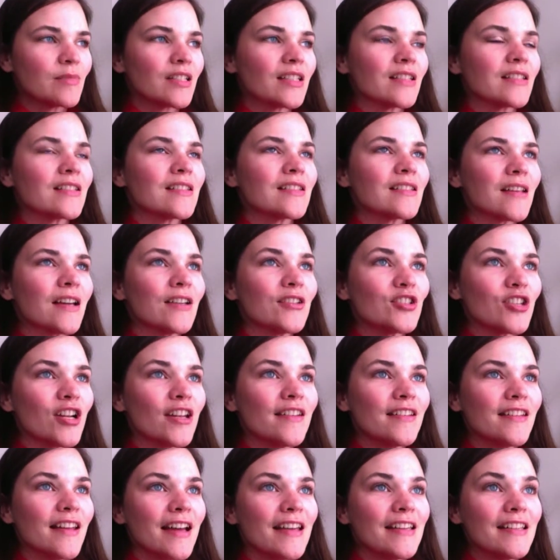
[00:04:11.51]
like such a
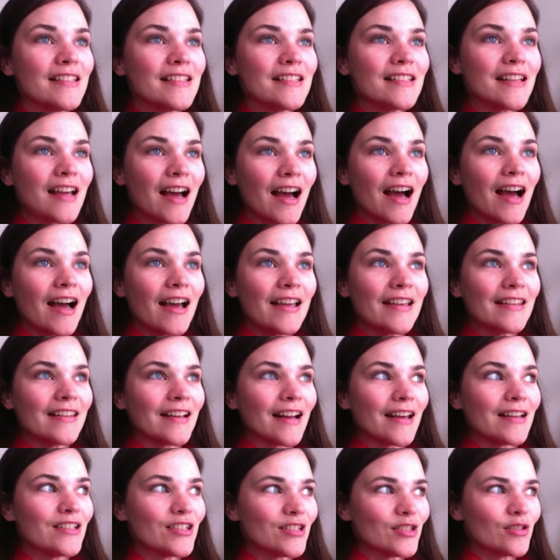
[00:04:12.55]
nice guy that
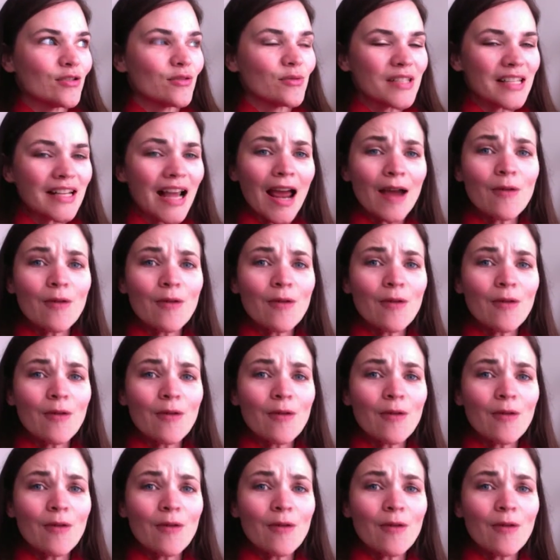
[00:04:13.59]
I just was like,